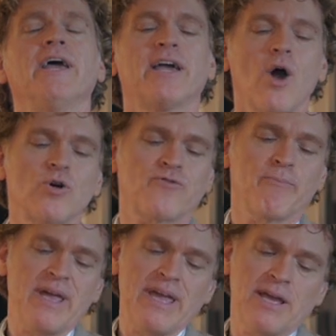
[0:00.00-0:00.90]
It goes
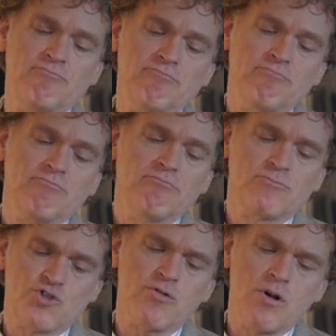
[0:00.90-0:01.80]
from being
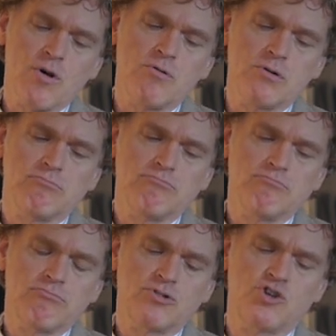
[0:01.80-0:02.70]
true
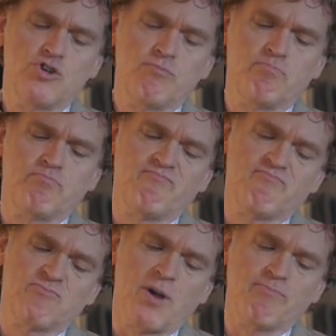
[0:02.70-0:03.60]
to
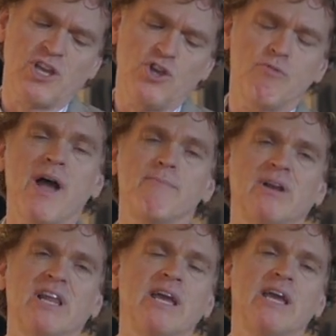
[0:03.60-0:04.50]
something you might
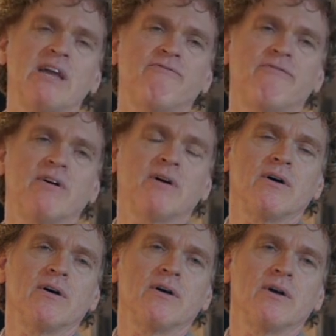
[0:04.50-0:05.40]
believe
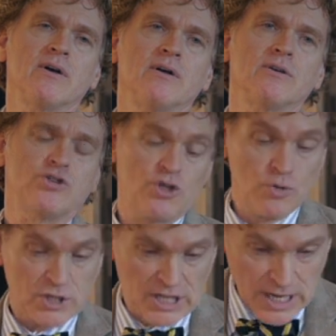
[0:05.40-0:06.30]

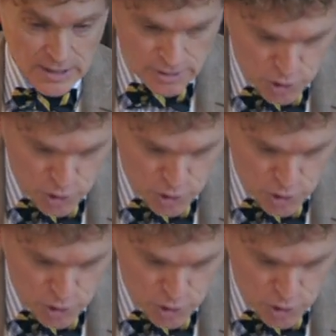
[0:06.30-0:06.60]
to seeing that